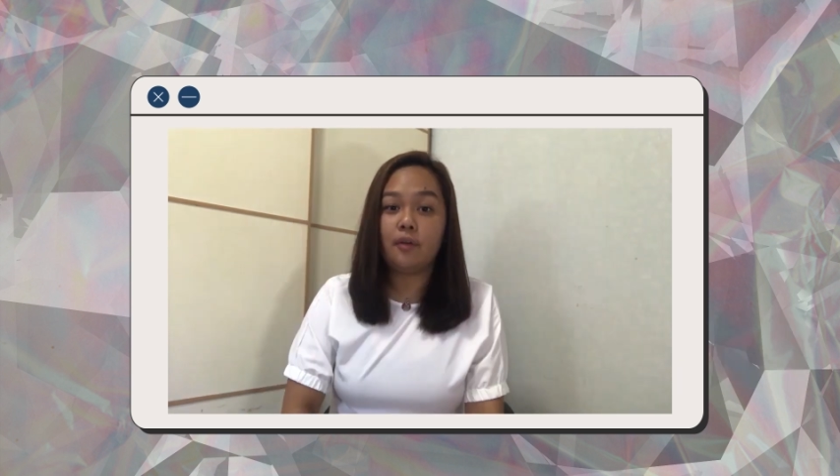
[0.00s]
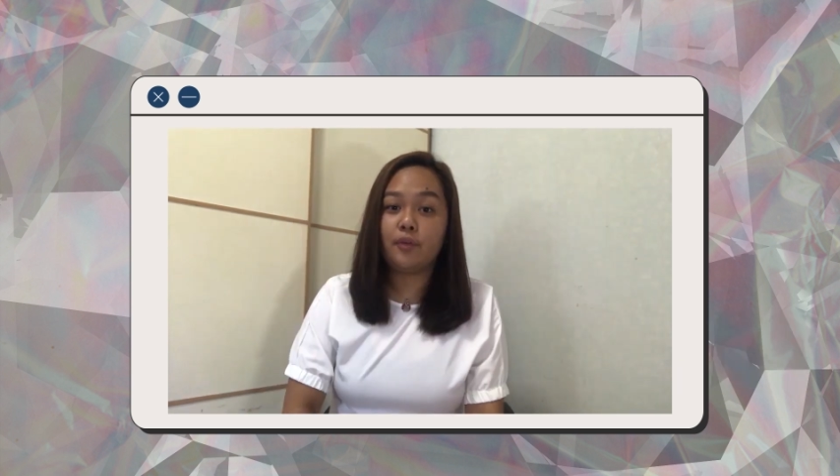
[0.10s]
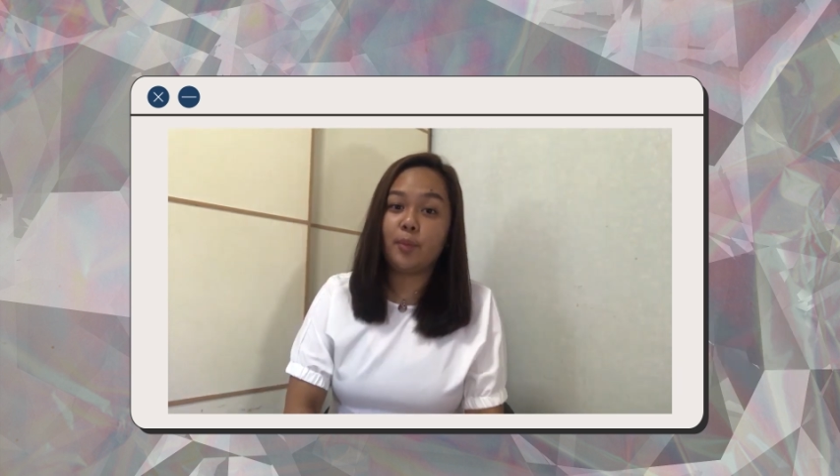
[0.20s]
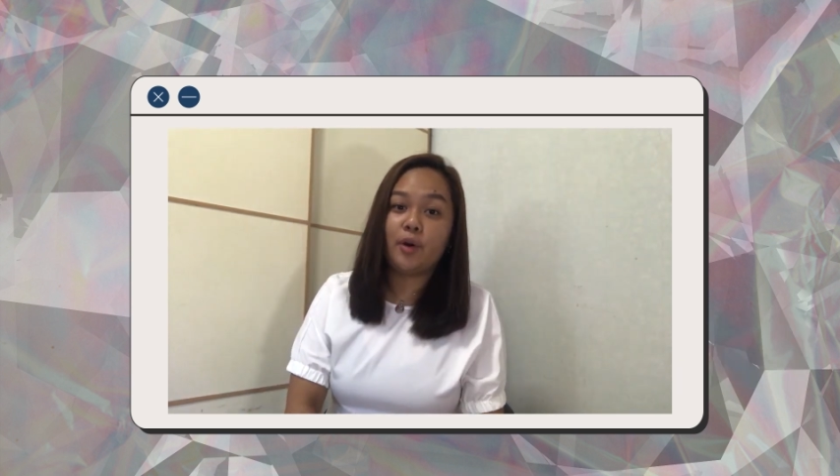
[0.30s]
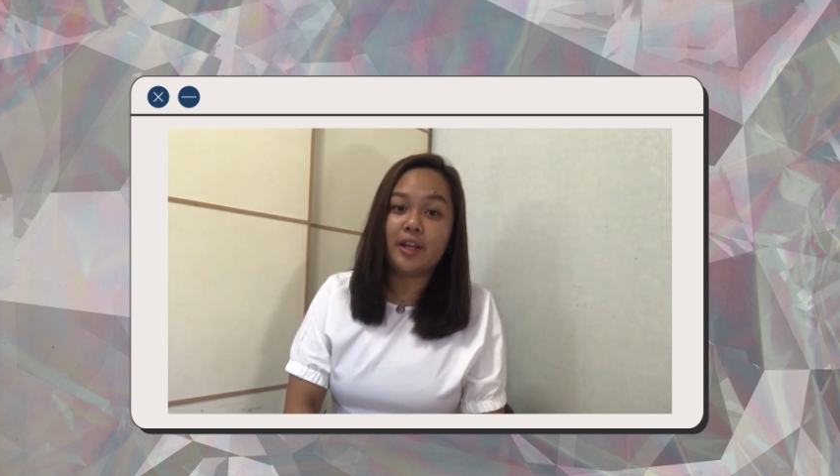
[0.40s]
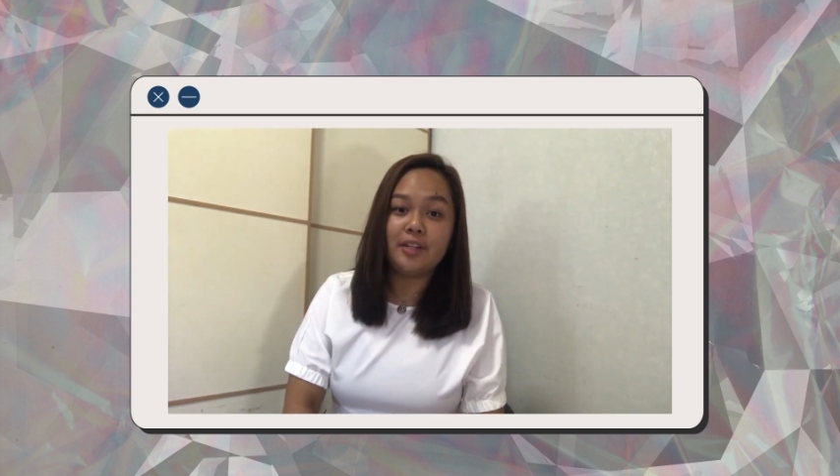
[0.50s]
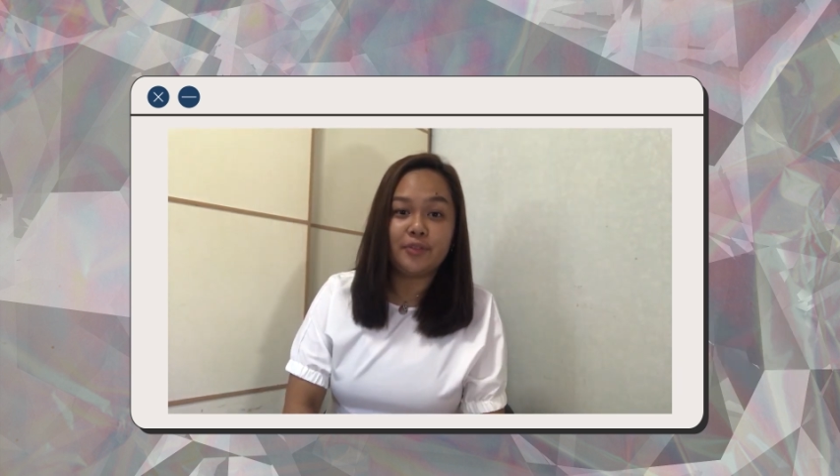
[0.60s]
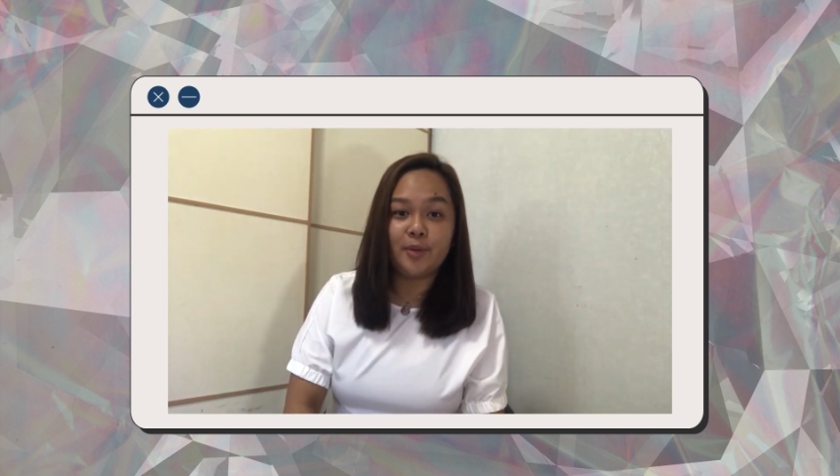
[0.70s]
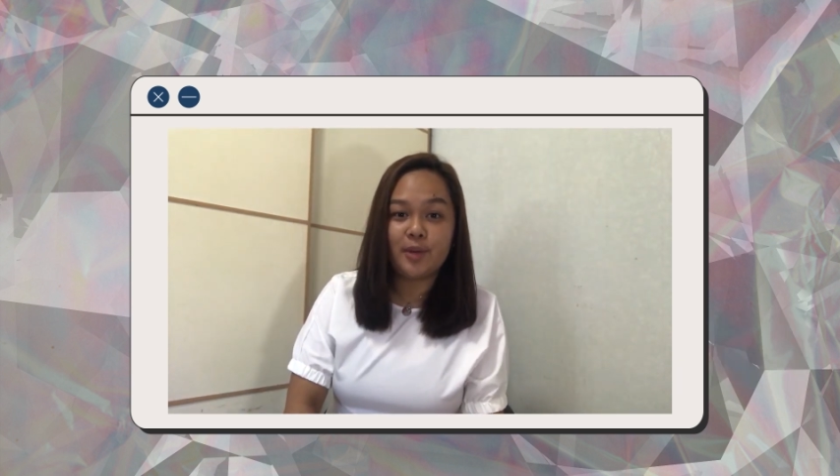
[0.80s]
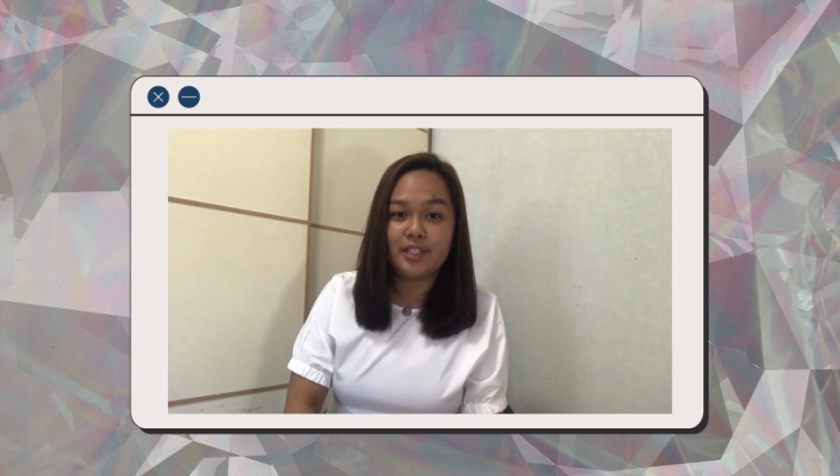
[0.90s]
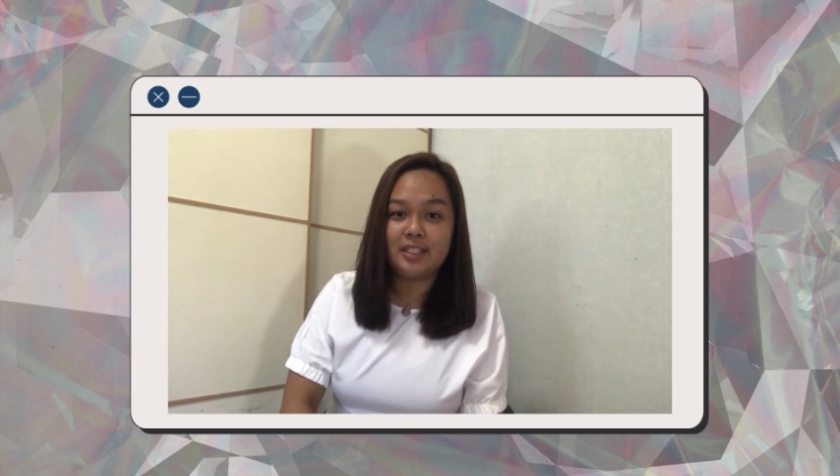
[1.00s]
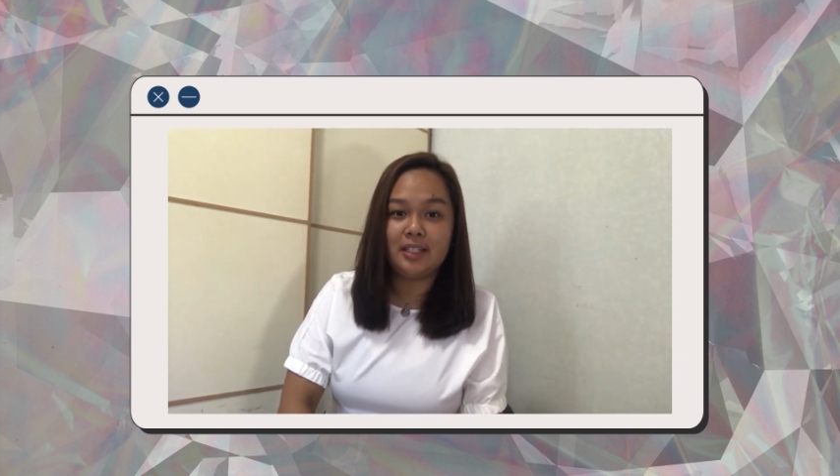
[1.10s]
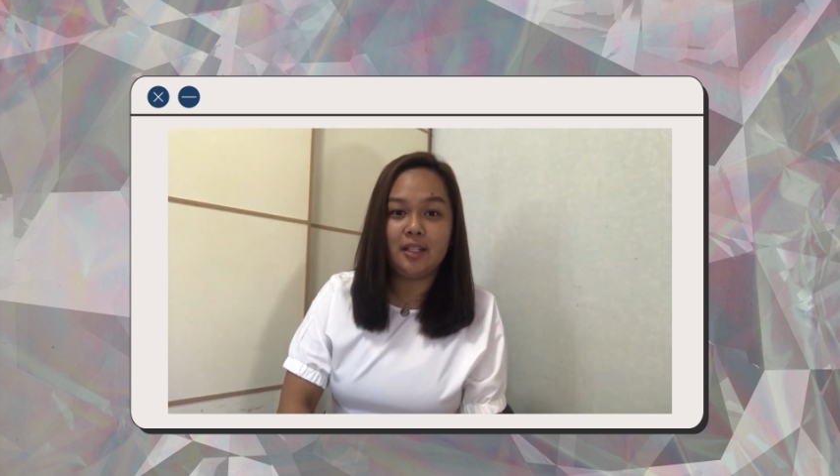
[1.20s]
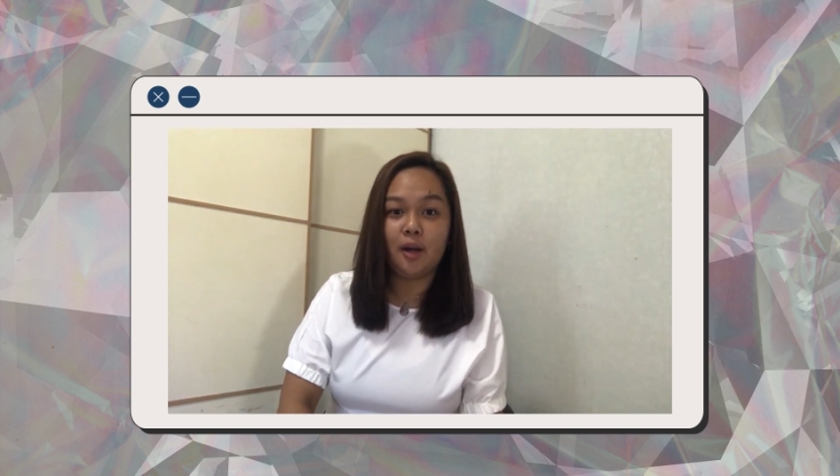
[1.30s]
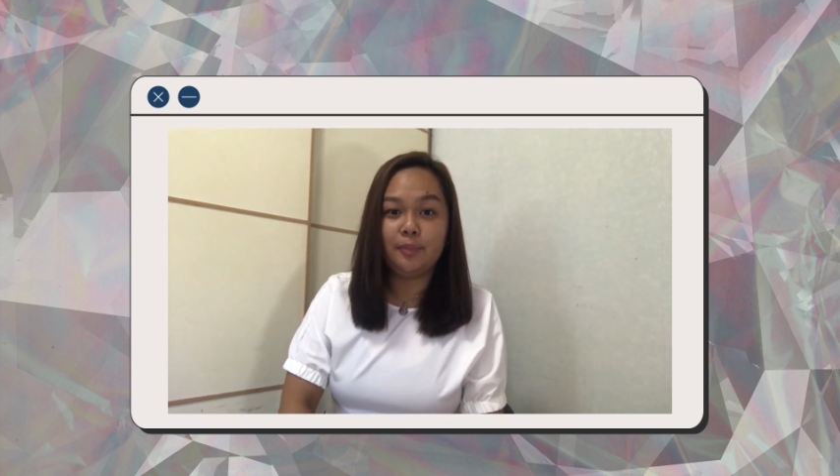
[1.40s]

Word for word: For more information and